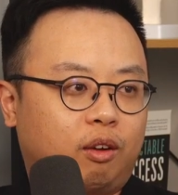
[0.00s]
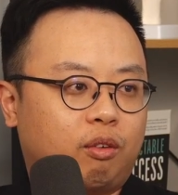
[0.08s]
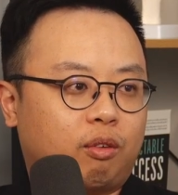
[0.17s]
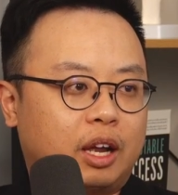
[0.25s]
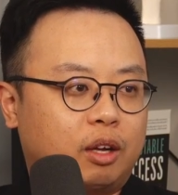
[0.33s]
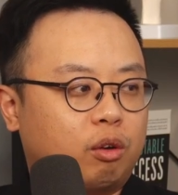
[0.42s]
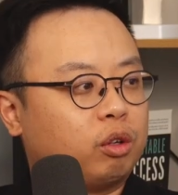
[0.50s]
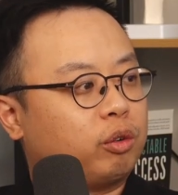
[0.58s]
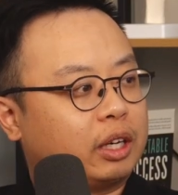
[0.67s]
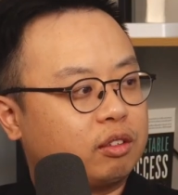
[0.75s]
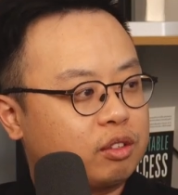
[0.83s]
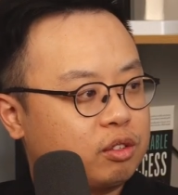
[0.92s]
great
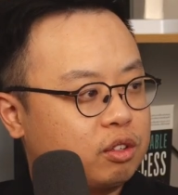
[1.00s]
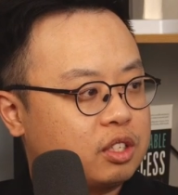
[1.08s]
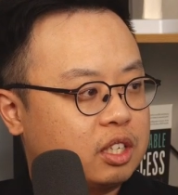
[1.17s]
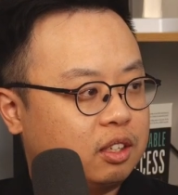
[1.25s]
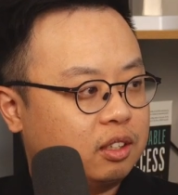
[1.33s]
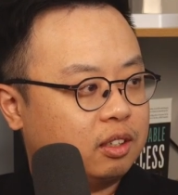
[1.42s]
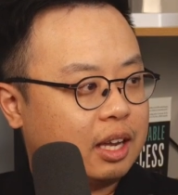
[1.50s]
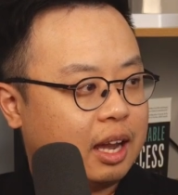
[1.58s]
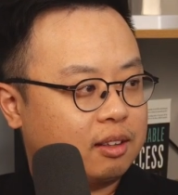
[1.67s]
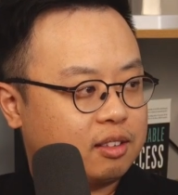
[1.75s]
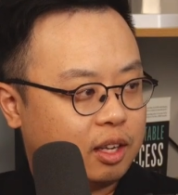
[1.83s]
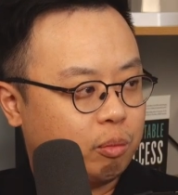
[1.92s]
colorectal surgeon
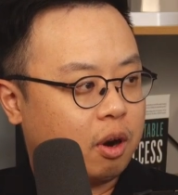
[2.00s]
at St.